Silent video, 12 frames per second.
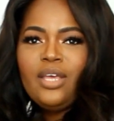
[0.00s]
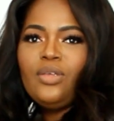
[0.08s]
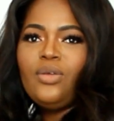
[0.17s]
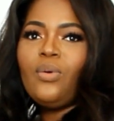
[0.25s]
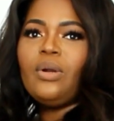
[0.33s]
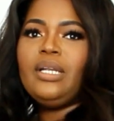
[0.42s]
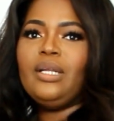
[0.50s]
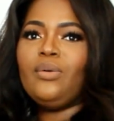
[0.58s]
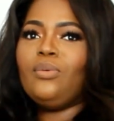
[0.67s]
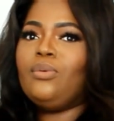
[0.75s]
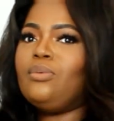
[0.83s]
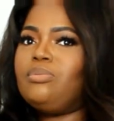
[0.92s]
your
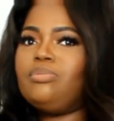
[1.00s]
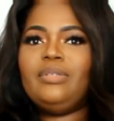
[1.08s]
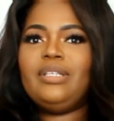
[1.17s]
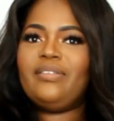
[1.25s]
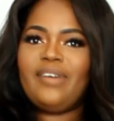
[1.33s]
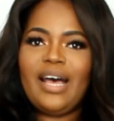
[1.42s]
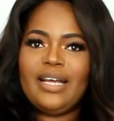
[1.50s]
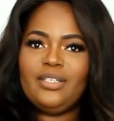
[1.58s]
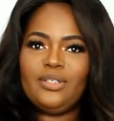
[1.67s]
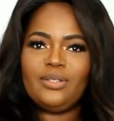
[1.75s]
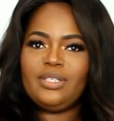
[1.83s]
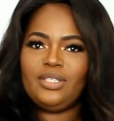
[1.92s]
little love
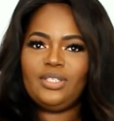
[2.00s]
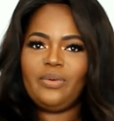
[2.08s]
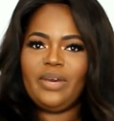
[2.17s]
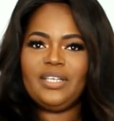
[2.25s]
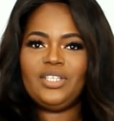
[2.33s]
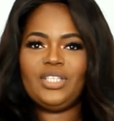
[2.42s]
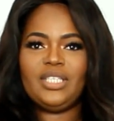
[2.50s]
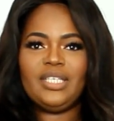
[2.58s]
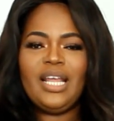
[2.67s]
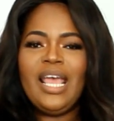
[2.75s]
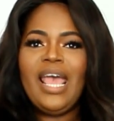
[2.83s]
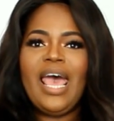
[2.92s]
handle situation,